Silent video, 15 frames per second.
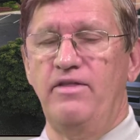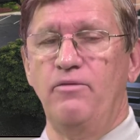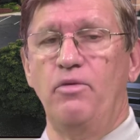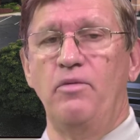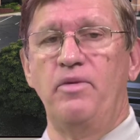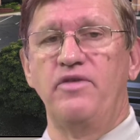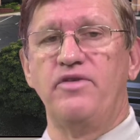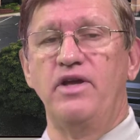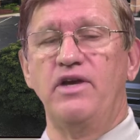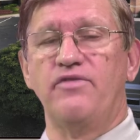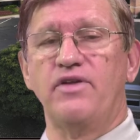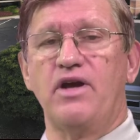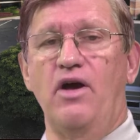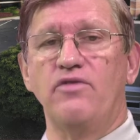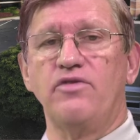we'll be seeing
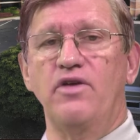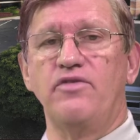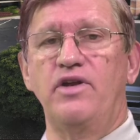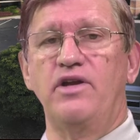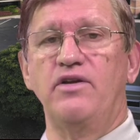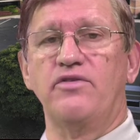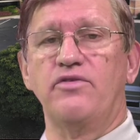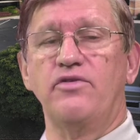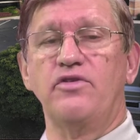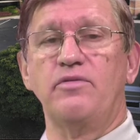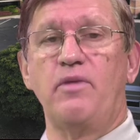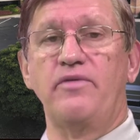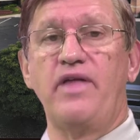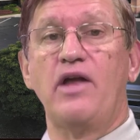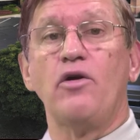if the council has any concerns
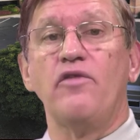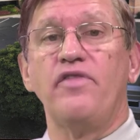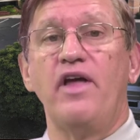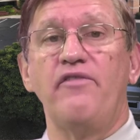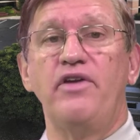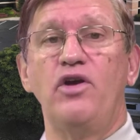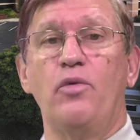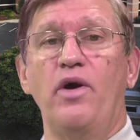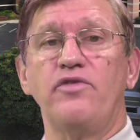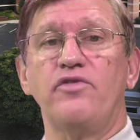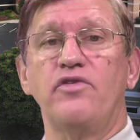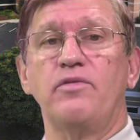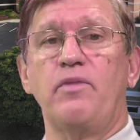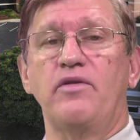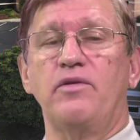about that, or if they have any
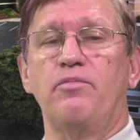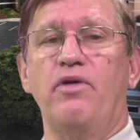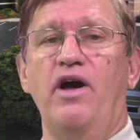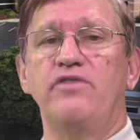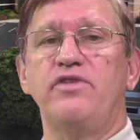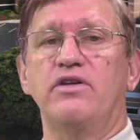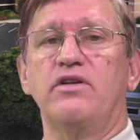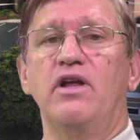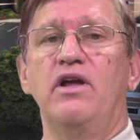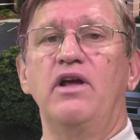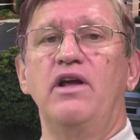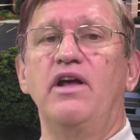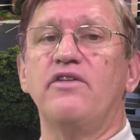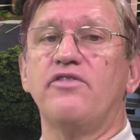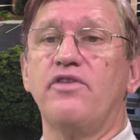questions about the project
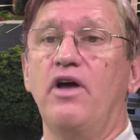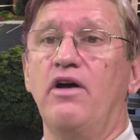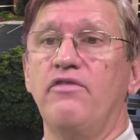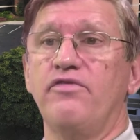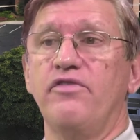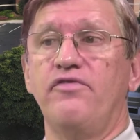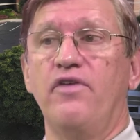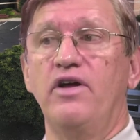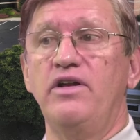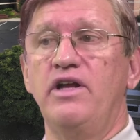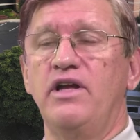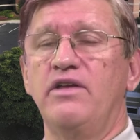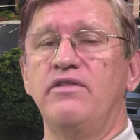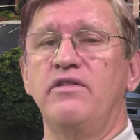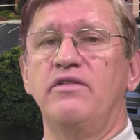itself, the
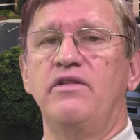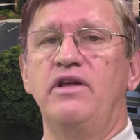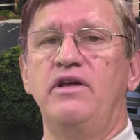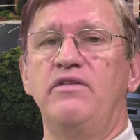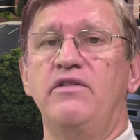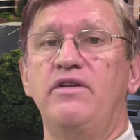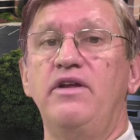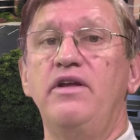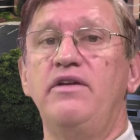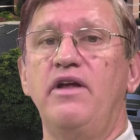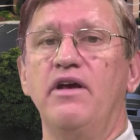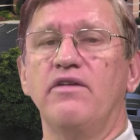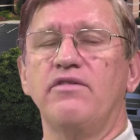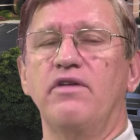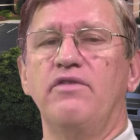funding, the
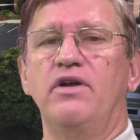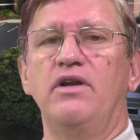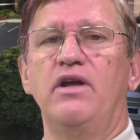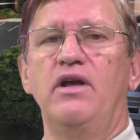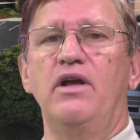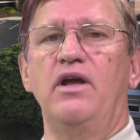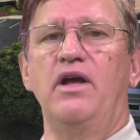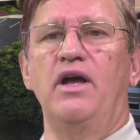details of it.